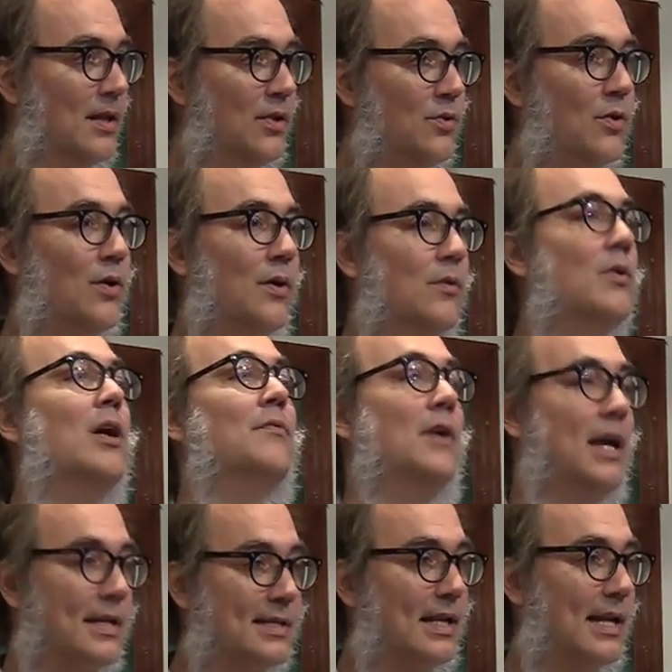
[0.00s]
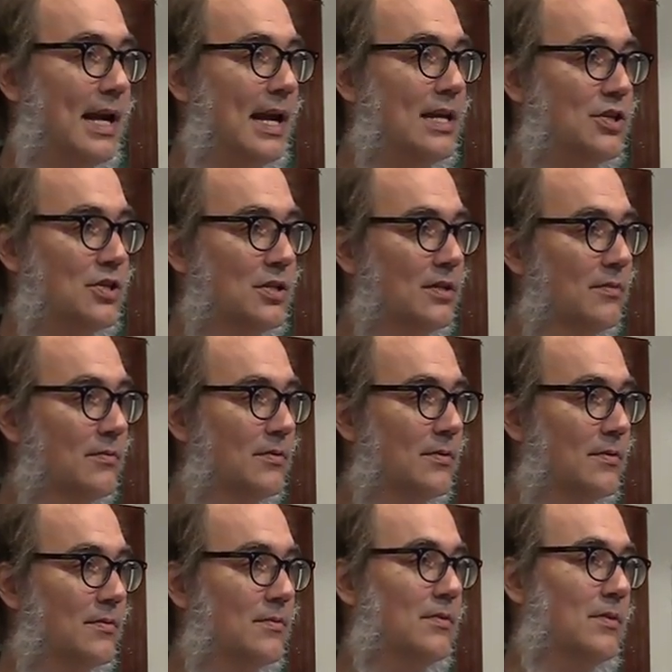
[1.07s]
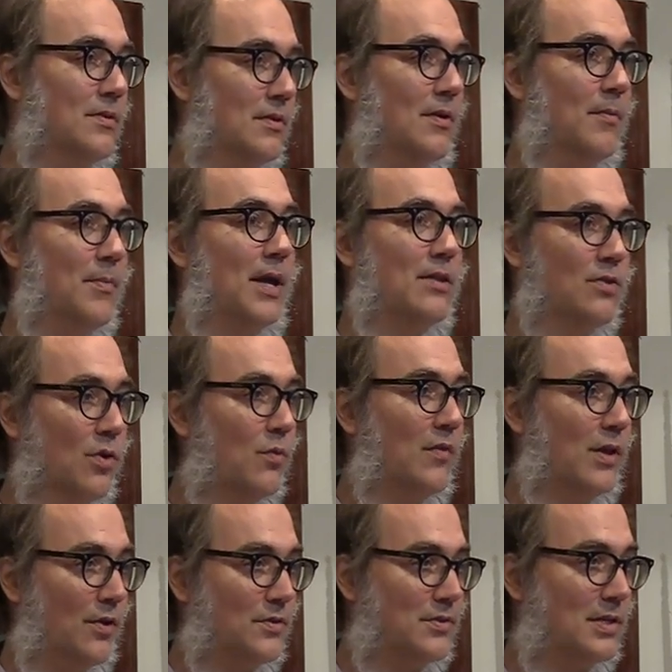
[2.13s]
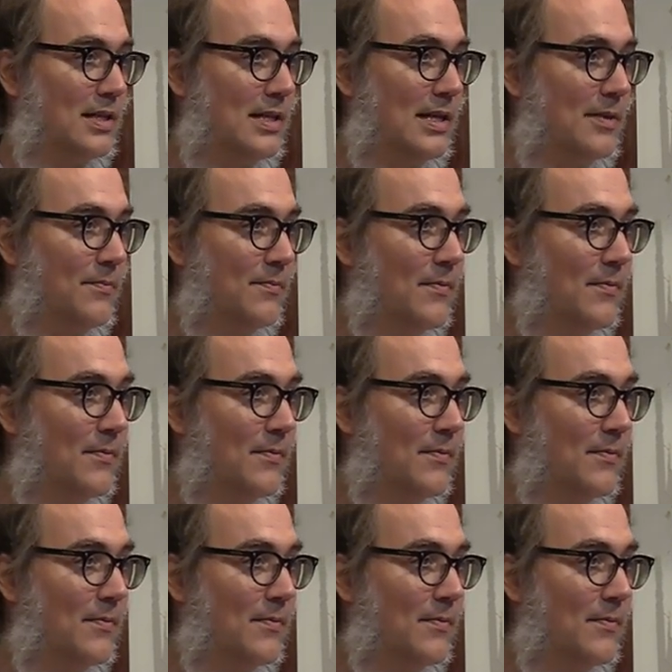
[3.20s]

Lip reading: You have acceleration, but no velocity.